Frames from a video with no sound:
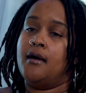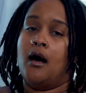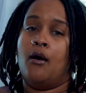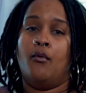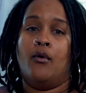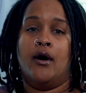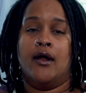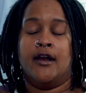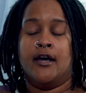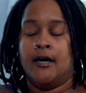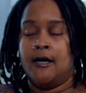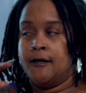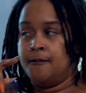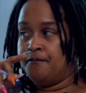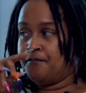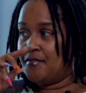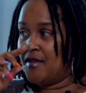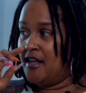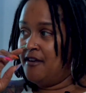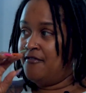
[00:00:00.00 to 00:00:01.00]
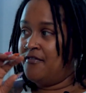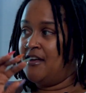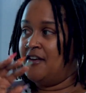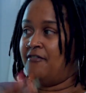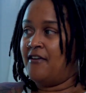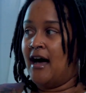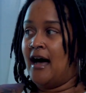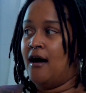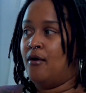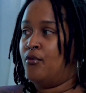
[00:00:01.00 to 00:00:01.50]
Yep, I want to.
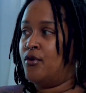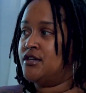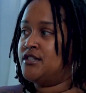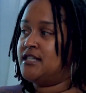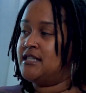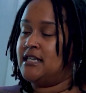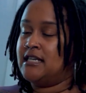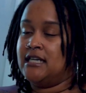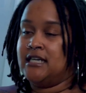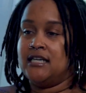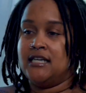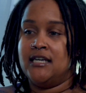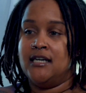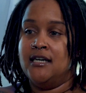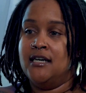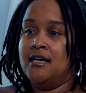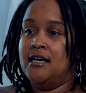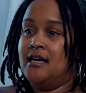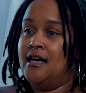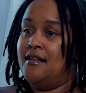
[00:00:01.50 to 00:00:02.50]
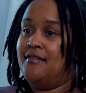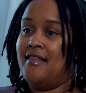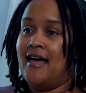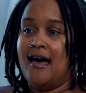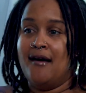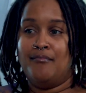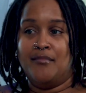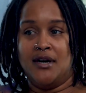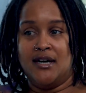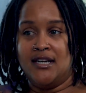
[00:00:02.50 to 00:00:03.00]
If I were to get
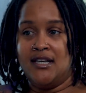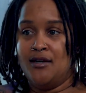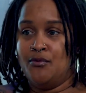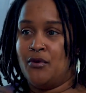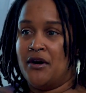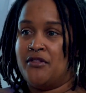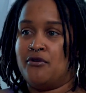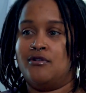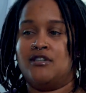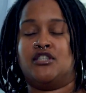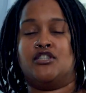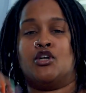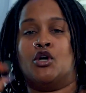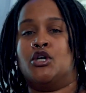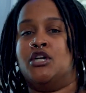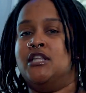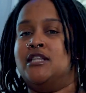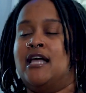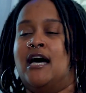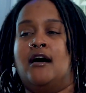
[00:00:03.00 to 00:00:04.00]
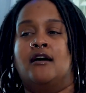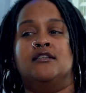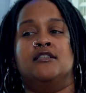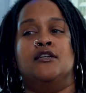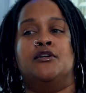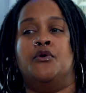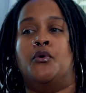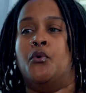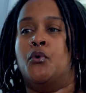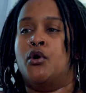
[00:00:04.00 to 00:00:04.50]
that money, whether it's
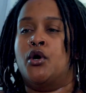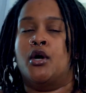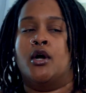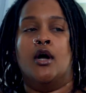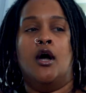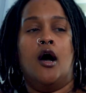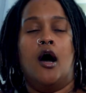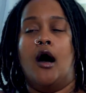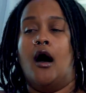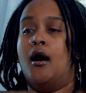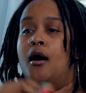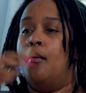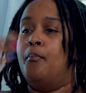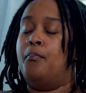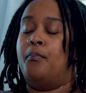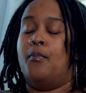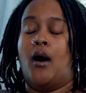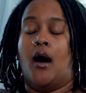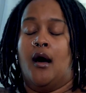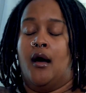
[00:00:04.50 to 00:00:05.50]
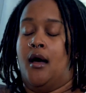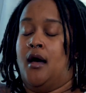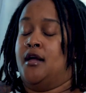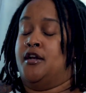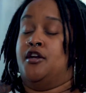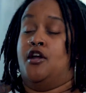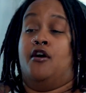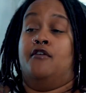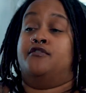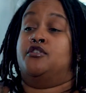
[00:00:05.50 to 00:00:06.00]
$30,000 or
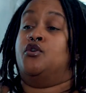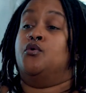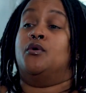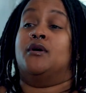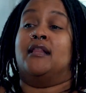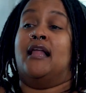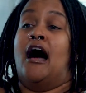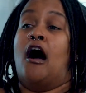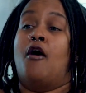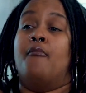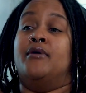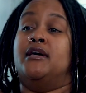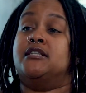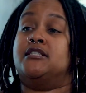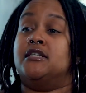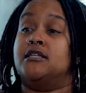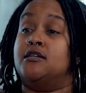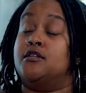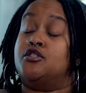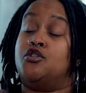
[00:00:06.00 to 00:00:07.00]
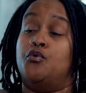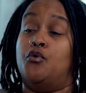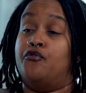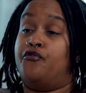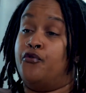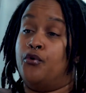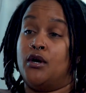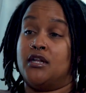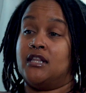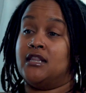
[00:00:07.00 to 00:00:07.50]
enough to allow me to
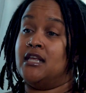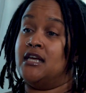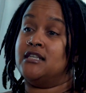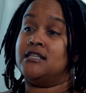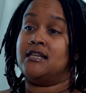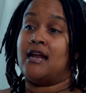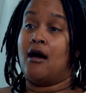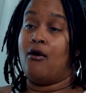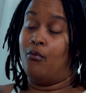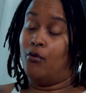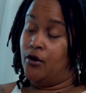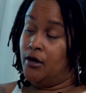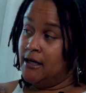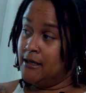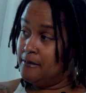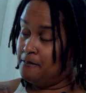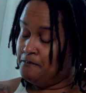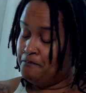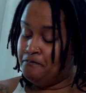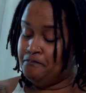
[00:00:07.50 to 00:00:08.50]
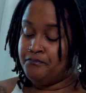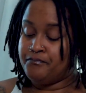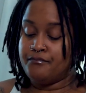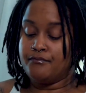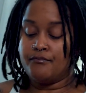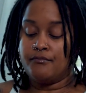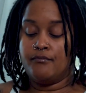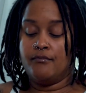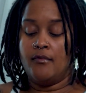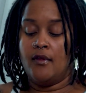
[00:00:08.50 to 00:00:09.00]
afford the things that I want.
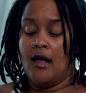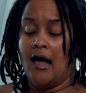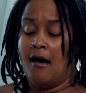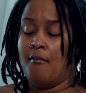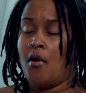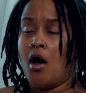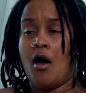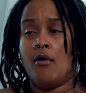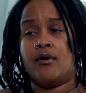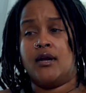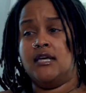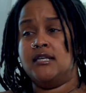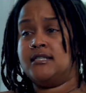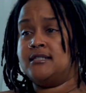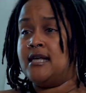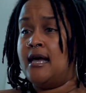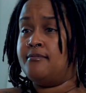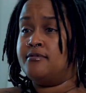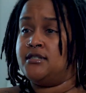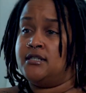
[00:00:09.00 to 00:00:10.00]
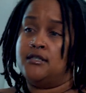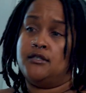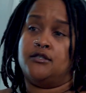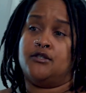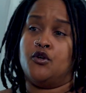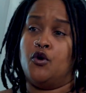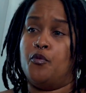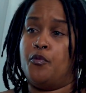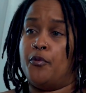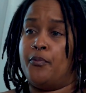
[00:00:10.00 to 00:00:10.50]
I'm already established as a
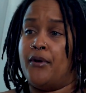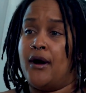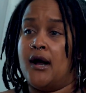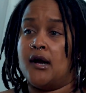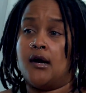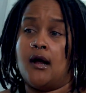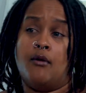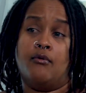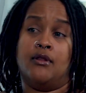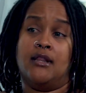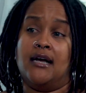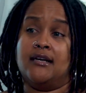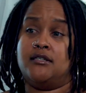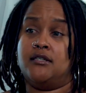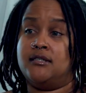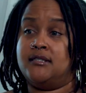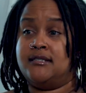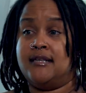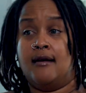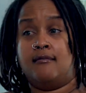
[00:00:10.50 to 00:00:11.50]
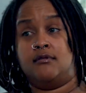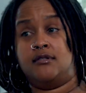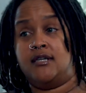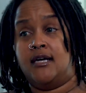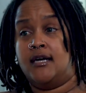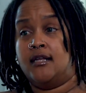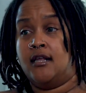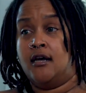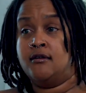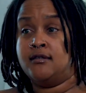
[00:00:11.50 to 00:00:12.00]
sole proprietor. I would like to establish an
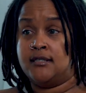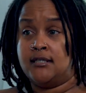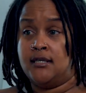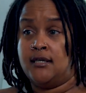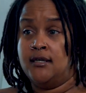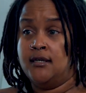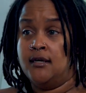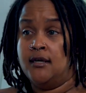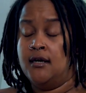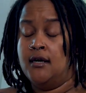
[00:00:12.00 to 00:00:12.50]
LLC.